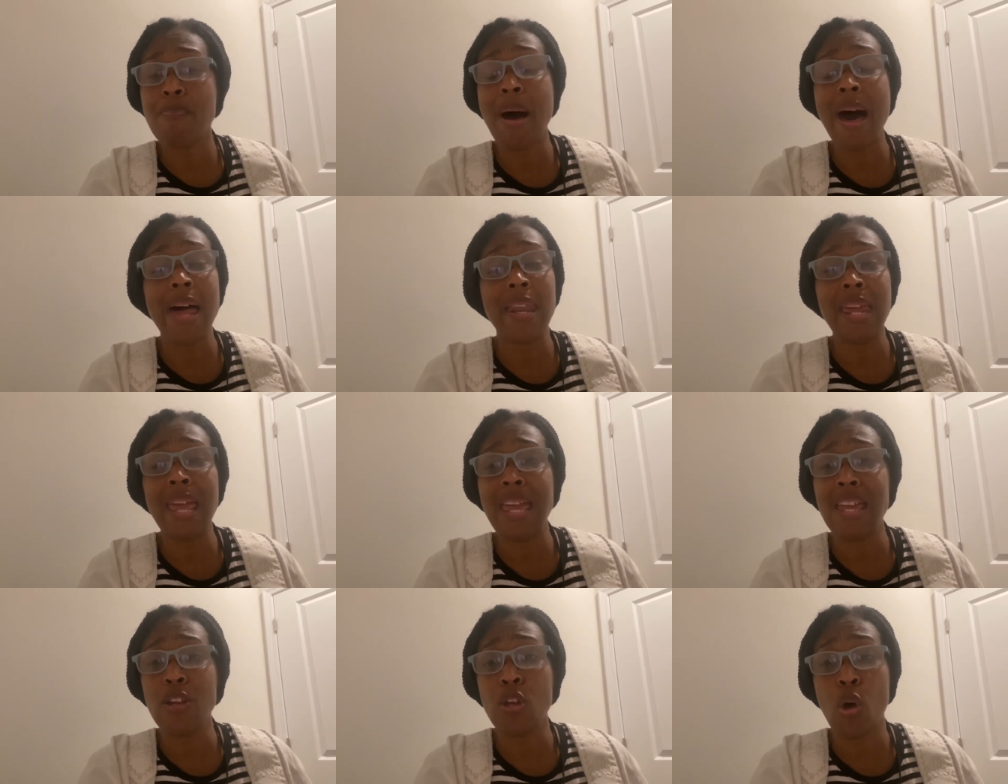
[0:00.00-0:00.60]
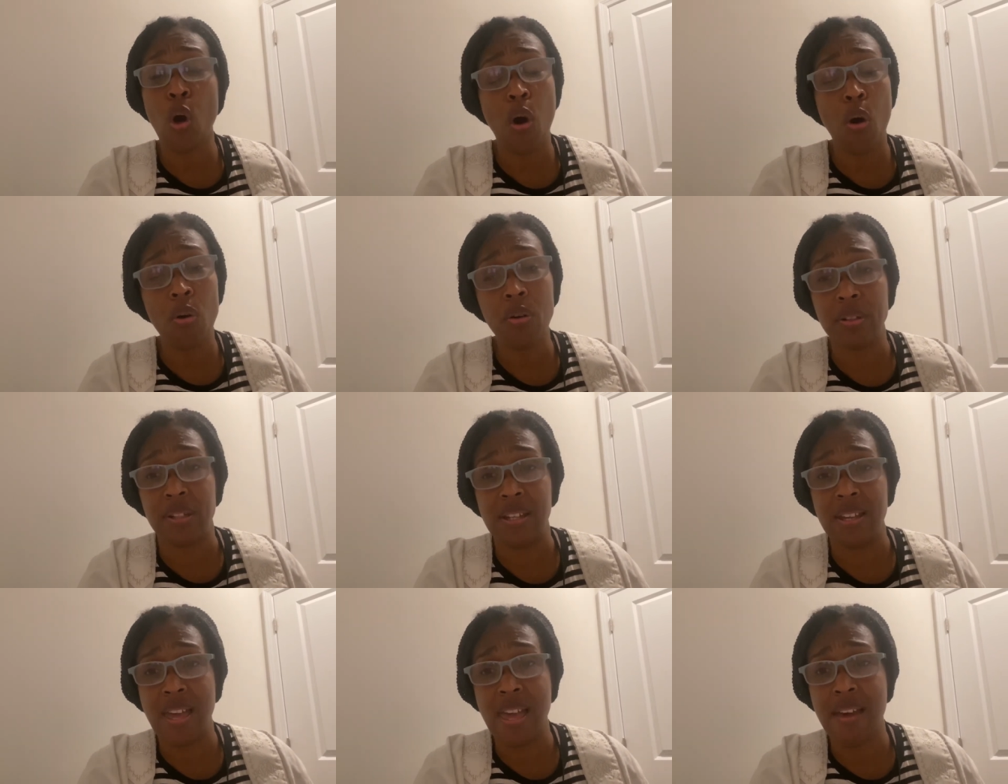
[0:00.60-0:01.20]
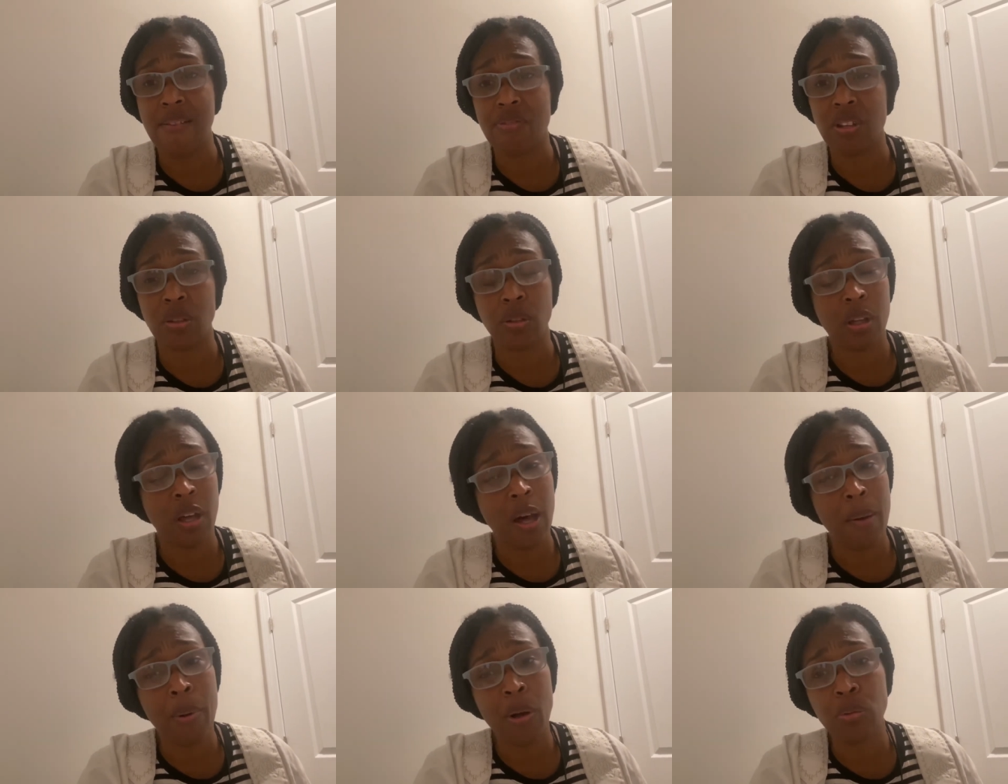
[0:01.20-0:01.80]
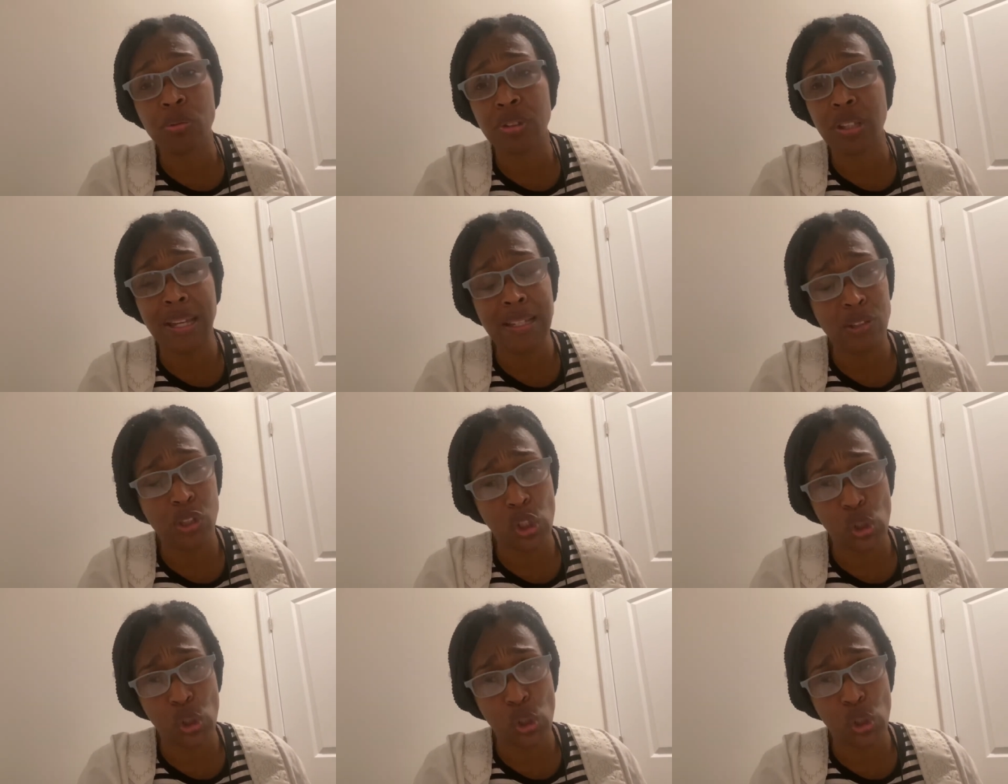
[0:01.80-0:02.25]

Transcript: ain't going to heaven. Come on, thank you,